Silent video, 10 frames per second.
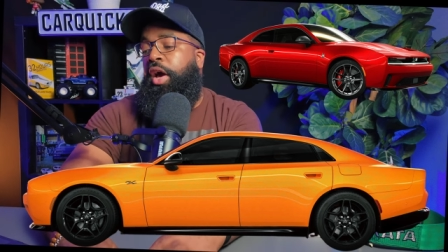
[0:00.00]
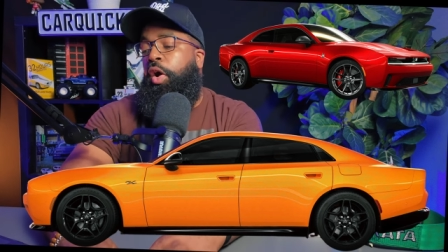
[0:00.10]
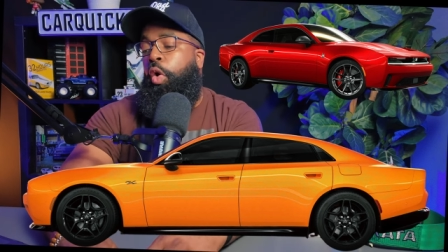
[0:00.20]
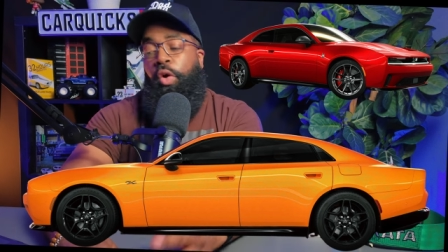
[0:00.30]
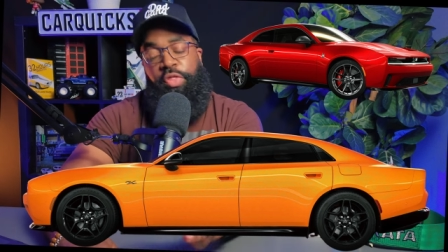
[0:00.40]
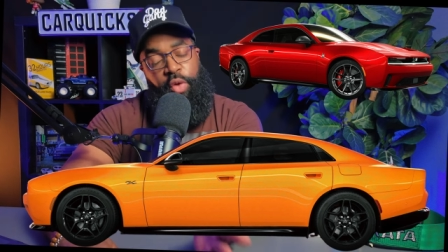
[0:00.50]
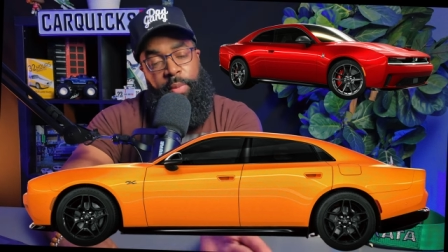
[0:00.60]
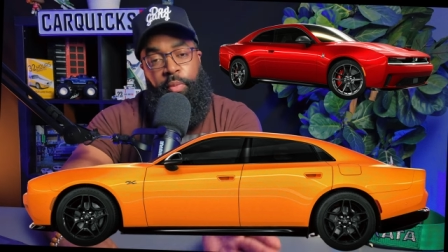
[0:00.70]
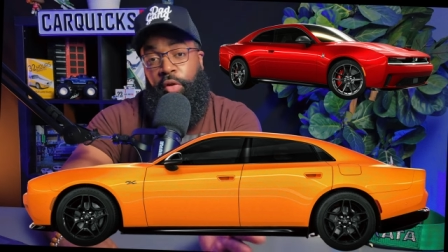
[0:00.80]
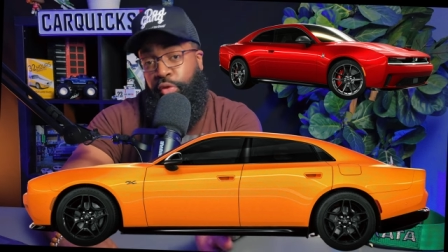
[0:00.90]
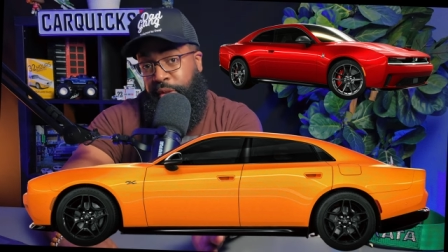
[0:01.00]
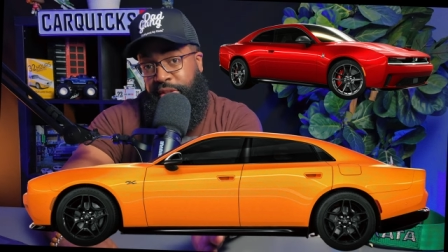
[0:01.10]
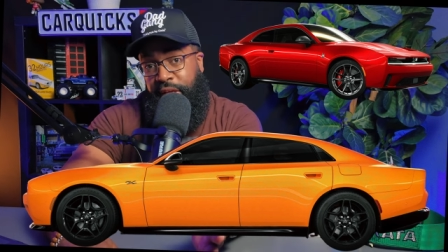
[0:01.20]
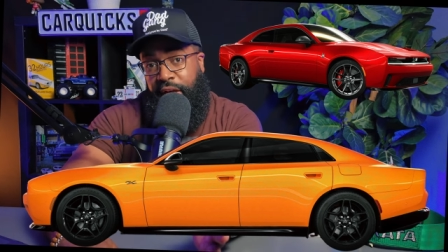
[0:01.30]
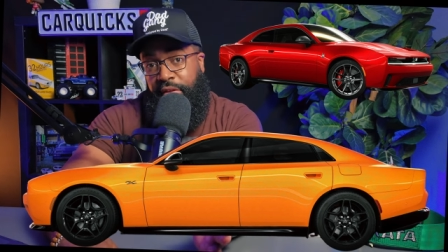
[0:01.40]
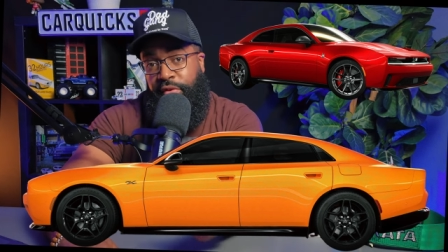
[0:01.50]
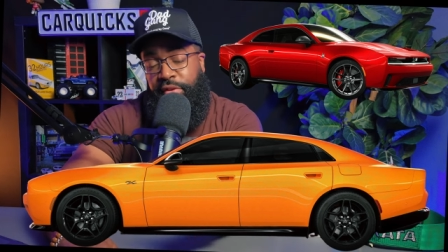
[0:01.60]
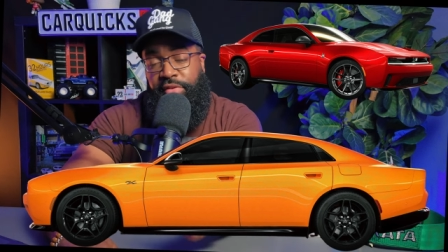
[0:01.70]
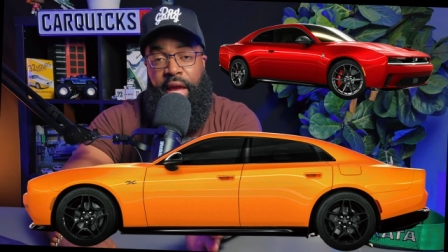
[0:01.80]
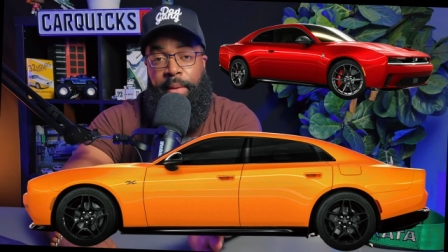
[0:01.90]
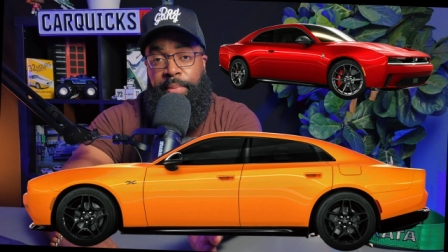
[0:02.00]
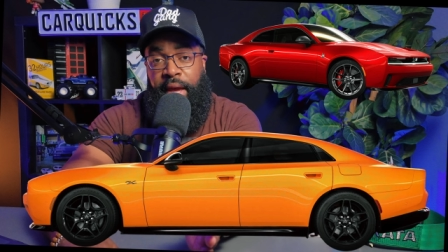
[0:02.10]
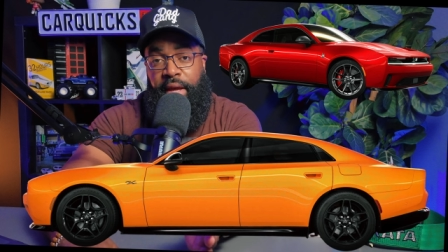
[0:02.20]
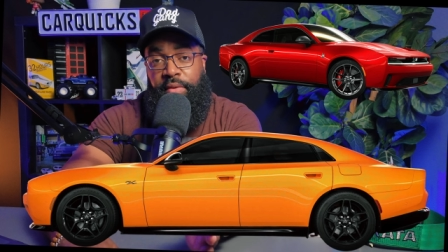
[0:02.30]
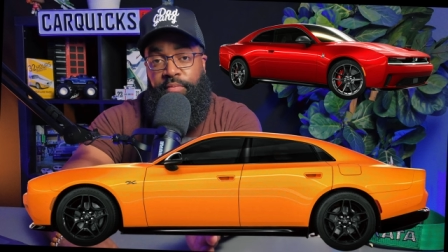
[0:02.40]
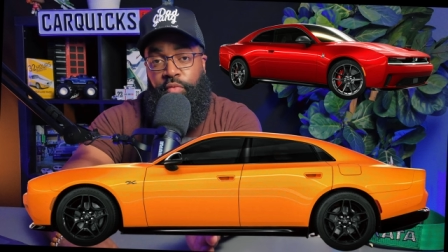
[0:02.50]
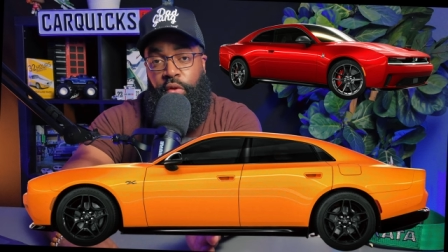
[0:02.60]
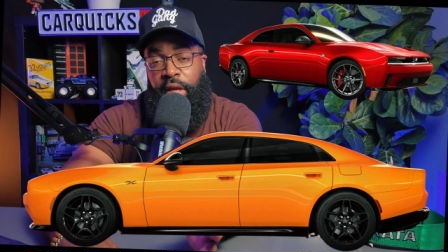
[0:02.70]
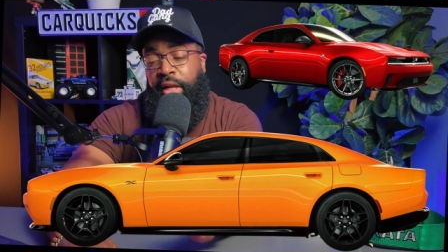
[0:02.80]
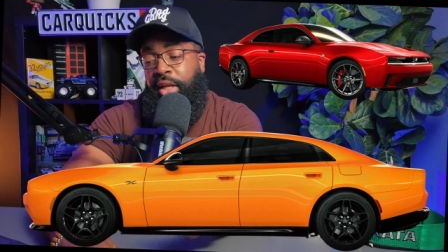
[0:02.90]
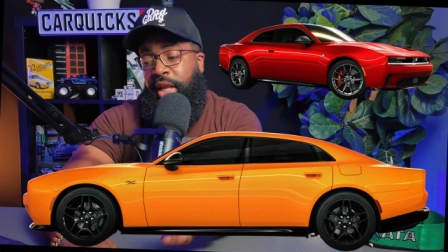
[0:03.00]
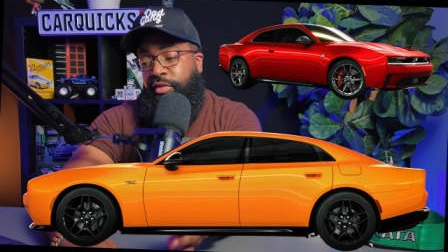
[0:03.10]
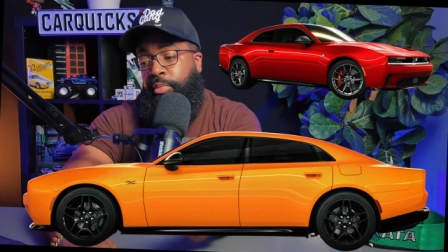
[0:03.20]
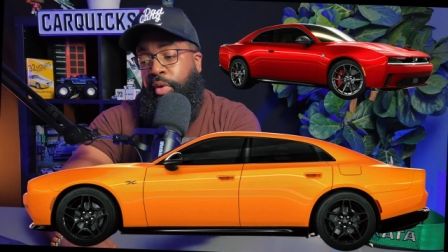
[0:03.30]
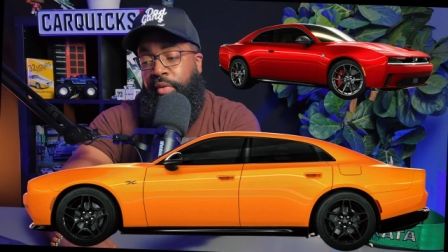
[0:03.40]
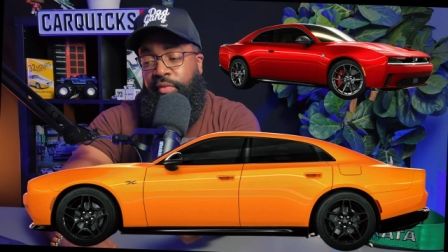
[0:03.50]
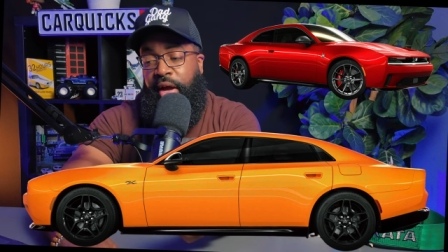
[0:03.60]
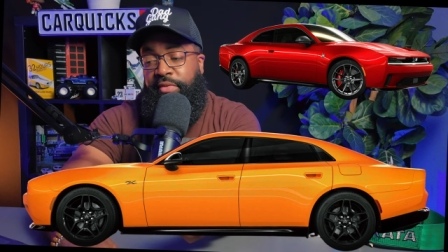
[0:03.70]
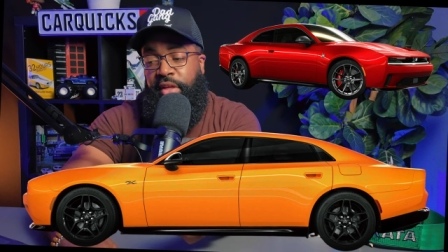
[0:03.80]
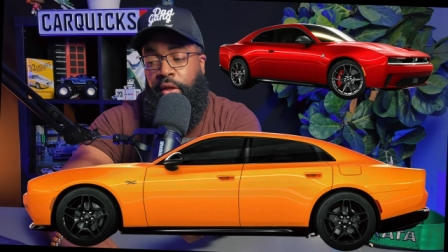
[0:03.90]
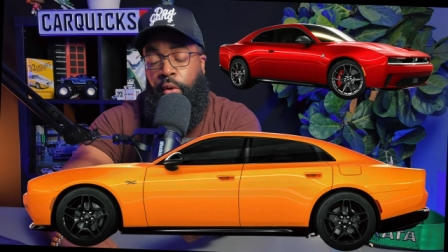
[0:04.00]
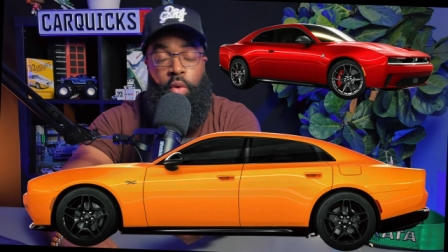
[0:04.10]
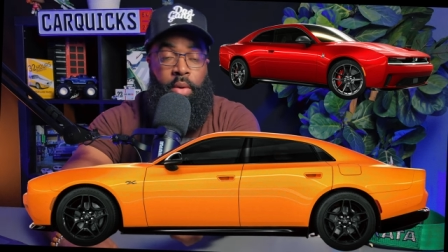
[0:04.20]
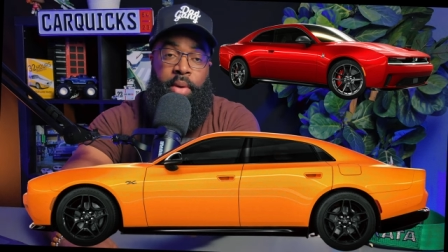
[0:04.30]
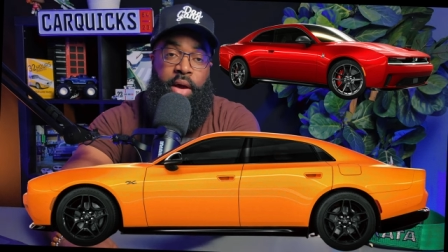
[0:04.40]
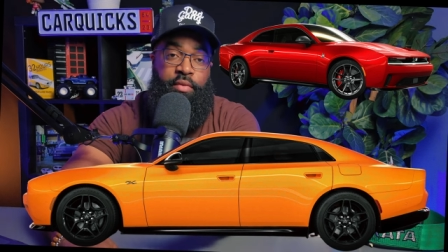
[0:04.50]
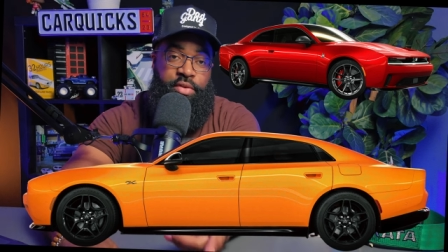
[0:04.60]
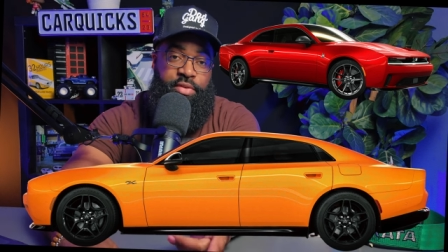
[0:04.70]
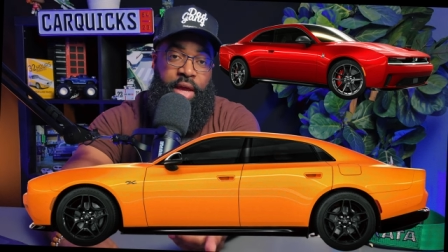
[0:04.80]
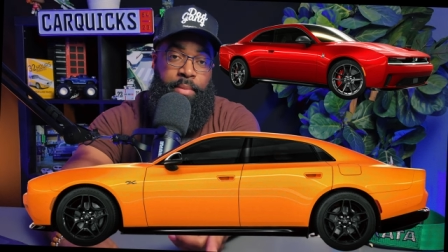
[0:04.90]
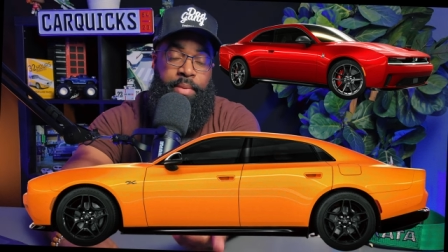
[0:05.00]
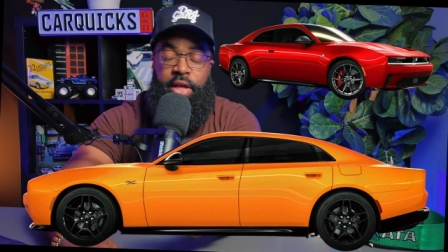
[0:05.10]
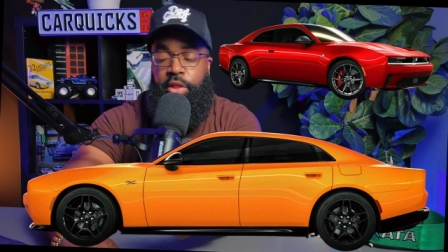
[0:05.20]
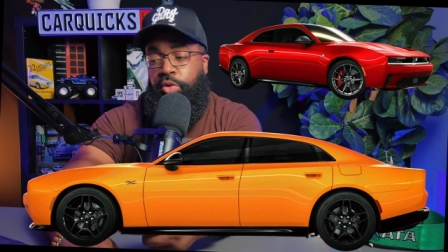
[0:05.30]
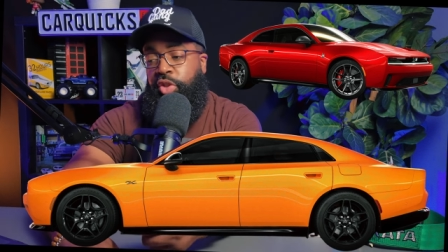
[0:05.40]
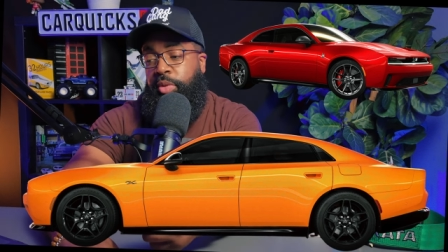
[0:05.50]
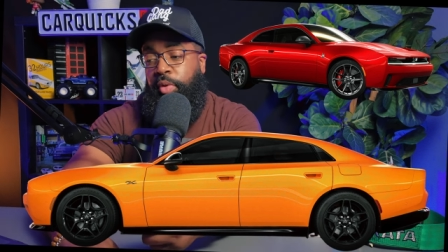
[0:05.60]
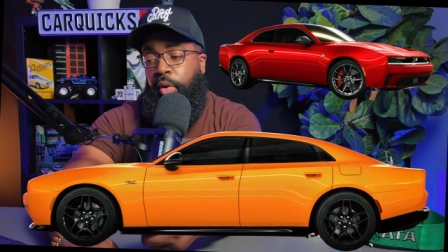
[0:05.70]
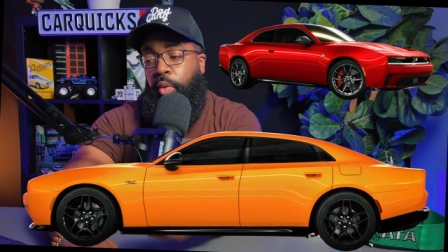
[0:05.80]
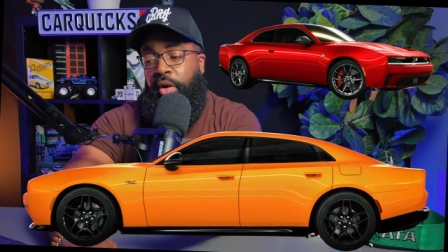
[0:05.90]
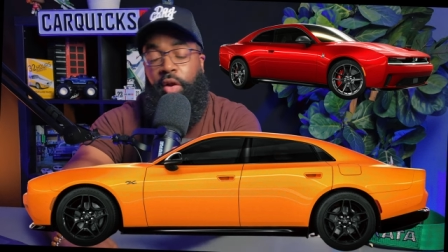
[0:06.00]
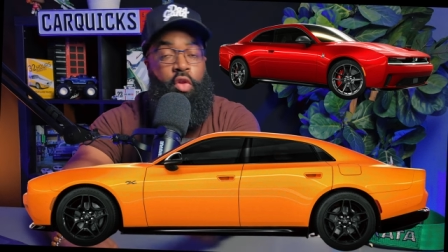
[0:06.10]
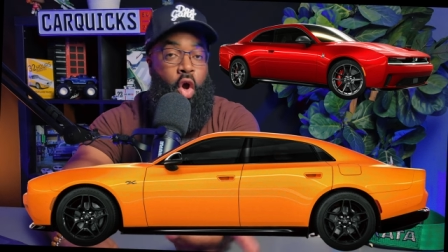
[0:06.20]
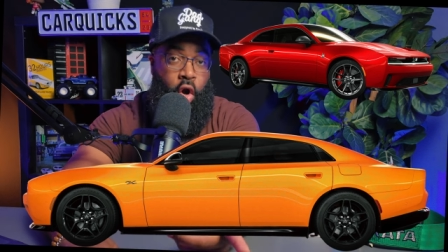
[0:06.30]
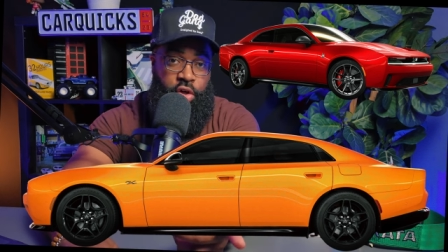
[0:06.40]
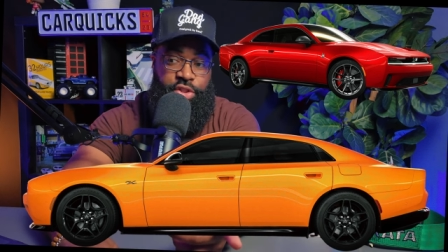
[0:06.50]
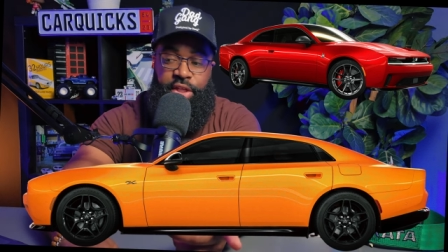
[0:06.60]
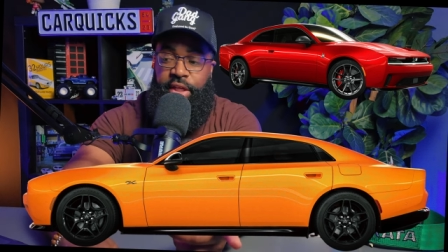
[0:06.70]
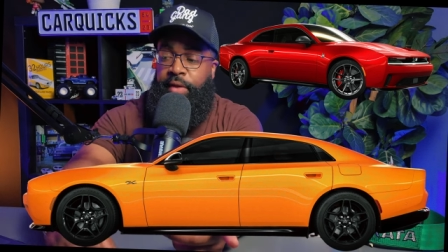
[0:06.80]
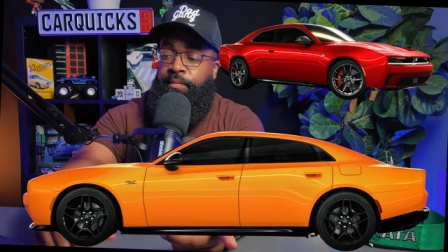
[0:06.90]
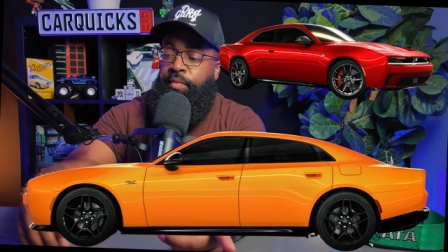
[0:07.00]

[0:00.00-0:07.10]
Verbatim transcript: Or three point three seconds for the Scat Pack, and eleven point five second quarter mile for the Scat Pack, thirteen point one on the R T.